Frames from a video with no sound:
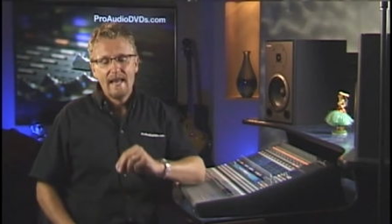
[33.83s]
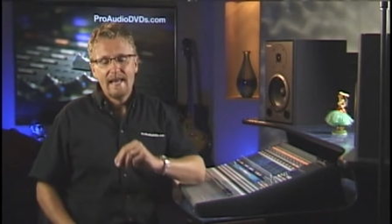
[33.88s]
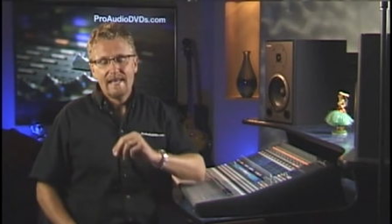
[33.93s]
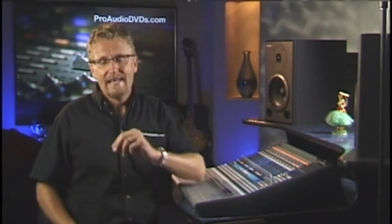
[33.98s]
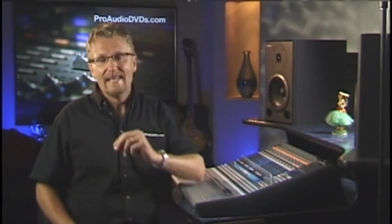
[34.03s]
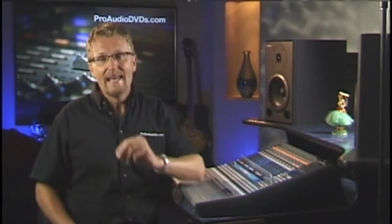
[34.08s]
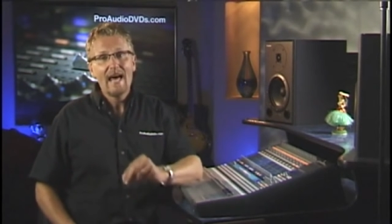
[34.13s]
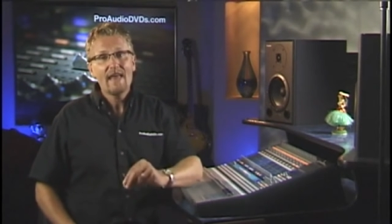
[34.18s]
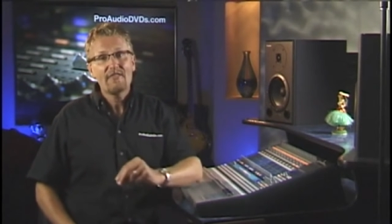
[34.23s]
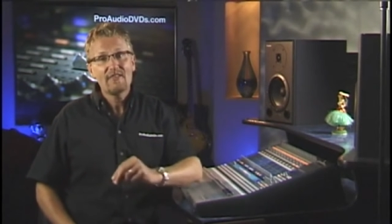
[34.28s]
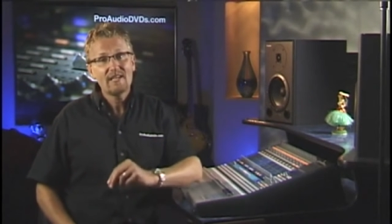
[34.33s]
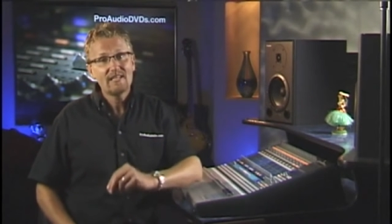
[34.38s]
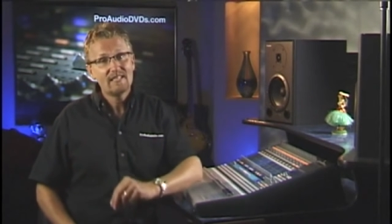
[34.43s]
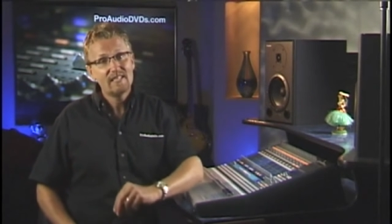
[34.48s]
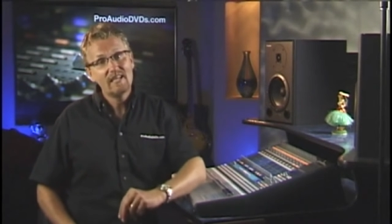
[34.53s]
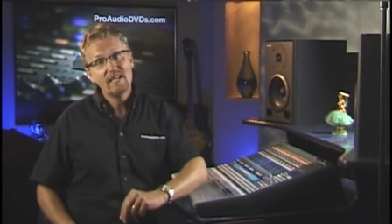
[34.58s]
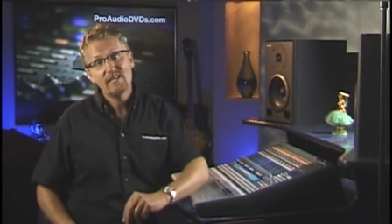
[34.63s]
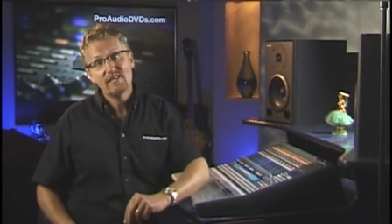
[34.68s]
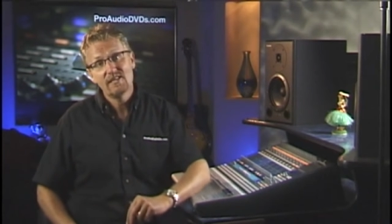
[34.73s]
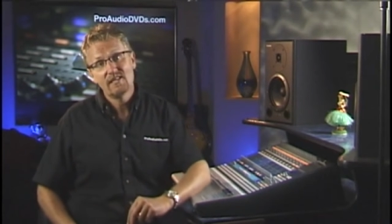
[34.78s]
Nothing
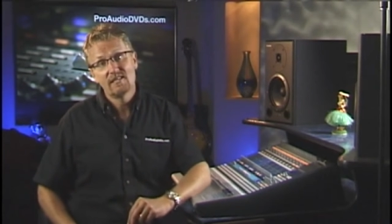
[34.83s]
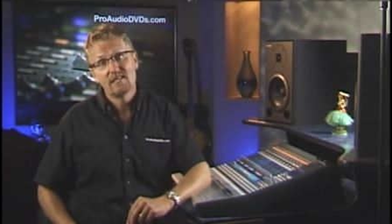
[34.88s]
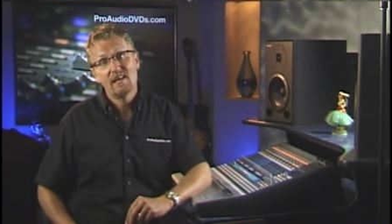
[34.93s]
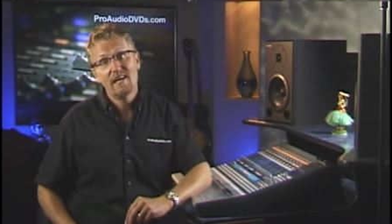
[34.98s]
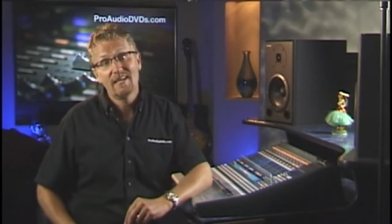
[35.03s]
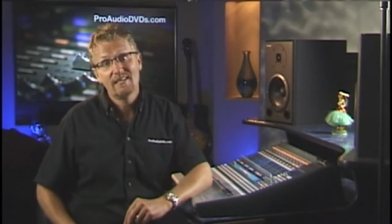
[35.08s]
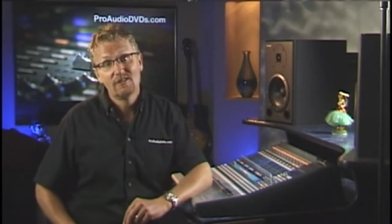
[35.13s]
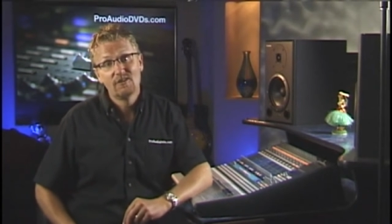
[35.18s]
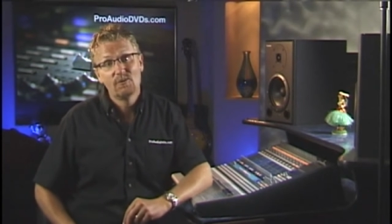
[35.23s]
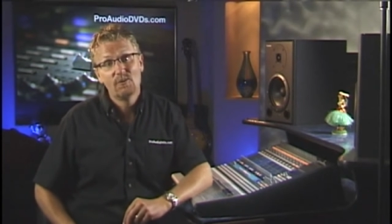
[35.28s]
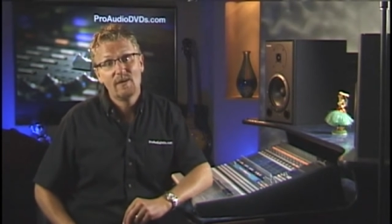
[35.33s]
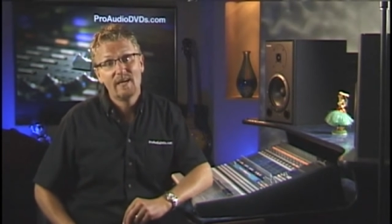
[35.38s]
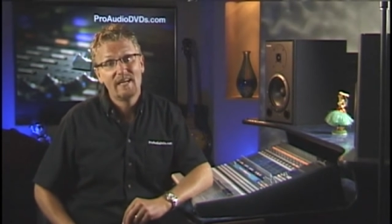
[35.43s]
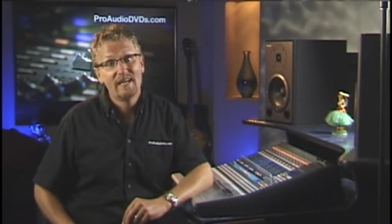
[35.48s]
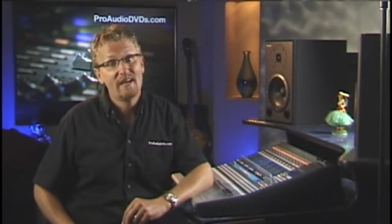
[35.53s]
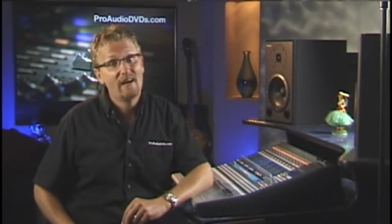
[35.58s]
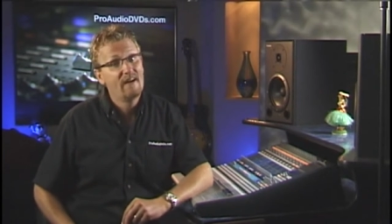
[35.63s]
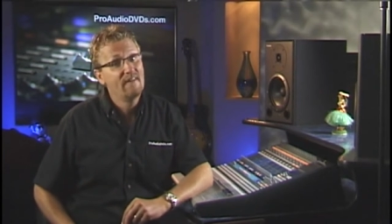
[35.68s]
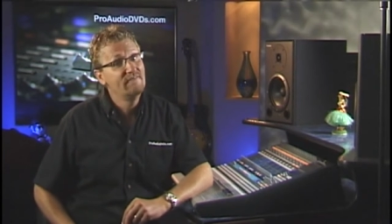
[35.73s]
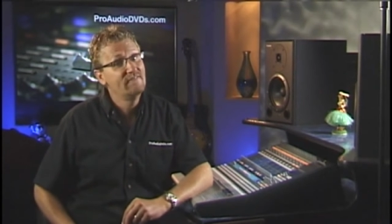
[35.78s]
teaches like doing
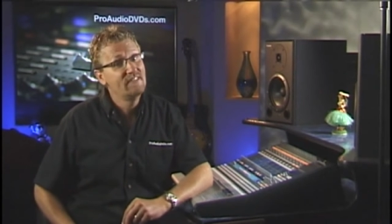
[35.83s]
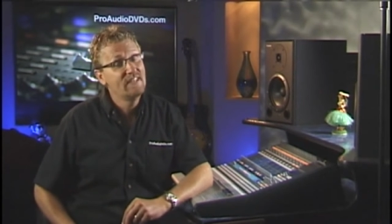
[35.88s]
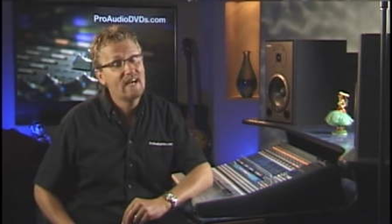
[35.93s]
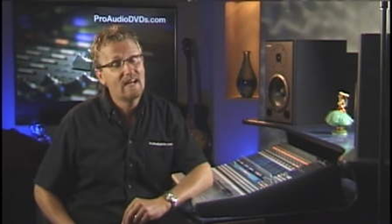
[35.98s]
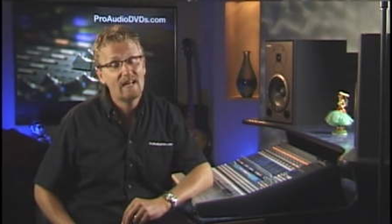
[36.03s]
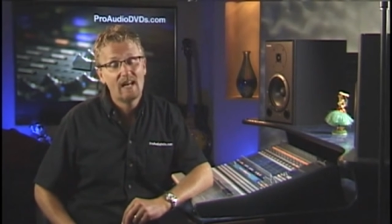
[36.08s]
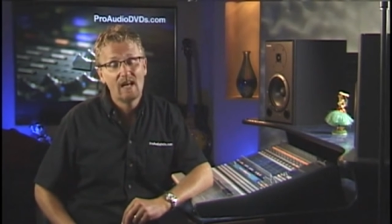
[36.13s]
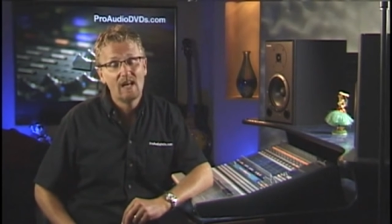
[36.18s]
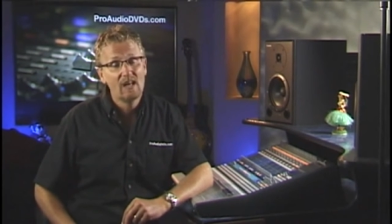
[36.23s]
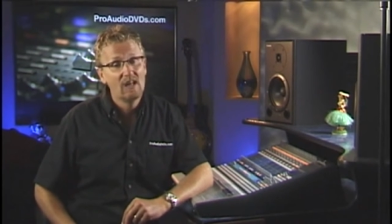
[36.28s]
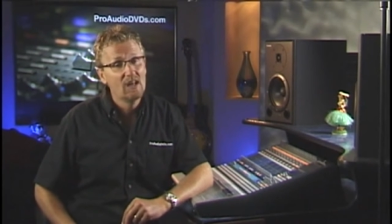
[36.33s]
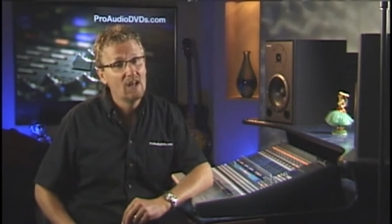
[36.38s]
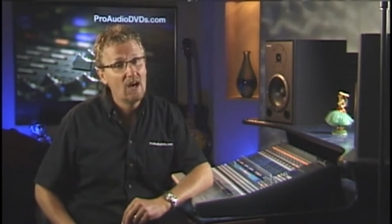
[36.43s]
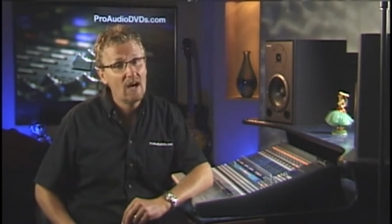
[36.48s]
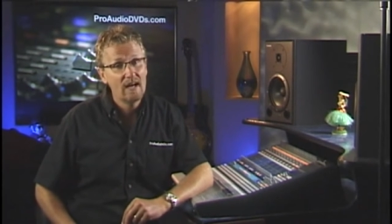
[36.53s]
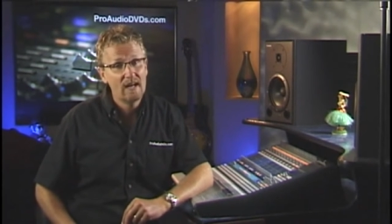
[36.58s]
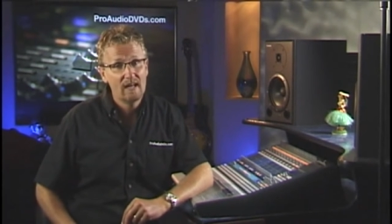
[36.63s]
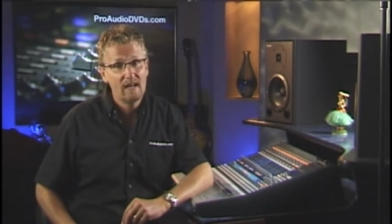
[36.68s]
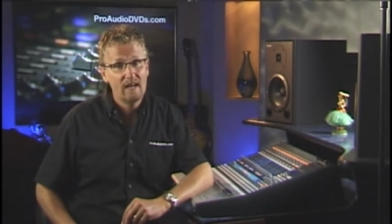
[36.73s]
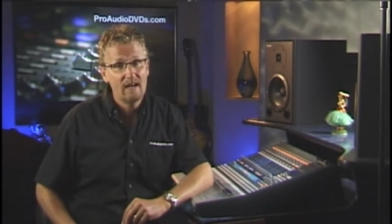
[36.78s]
it. I've done a
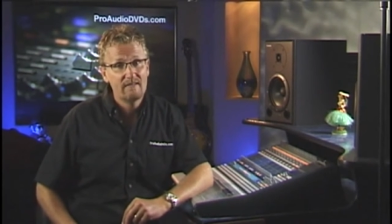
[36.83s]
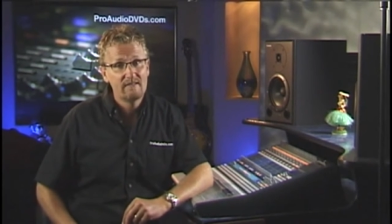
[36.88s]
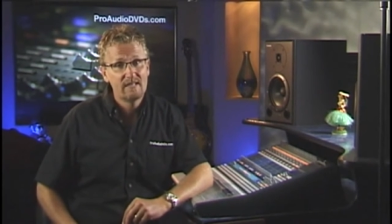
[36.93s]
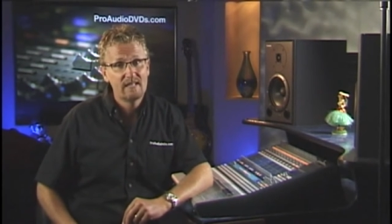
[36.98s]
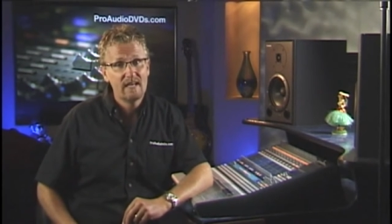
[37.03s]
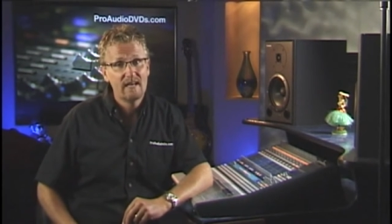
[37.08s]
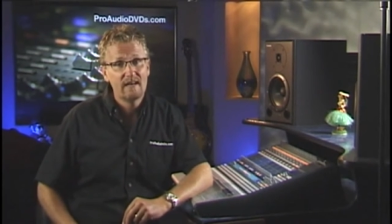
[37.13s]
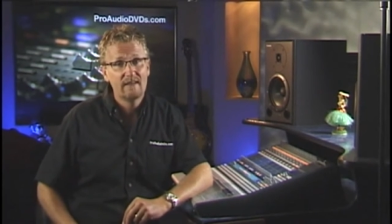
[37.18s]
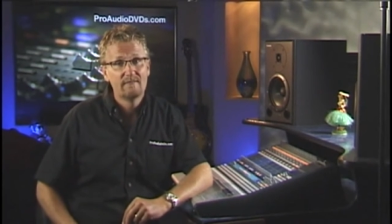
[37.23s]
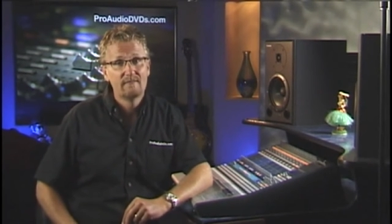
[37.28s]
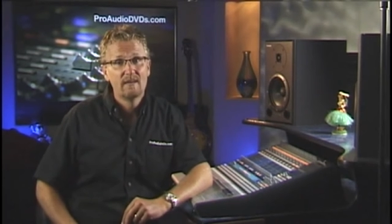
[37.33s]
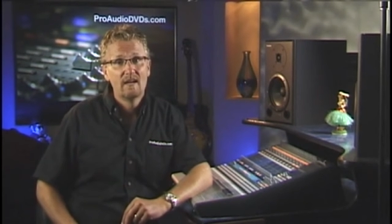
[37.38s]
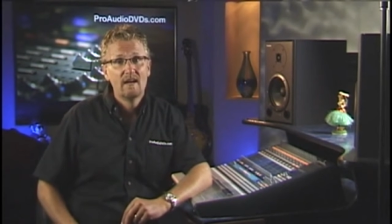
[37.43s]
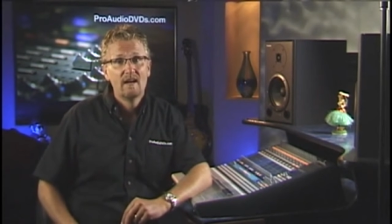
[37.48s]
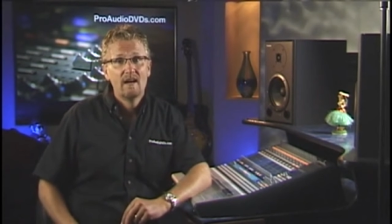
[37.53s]
lot of live sound.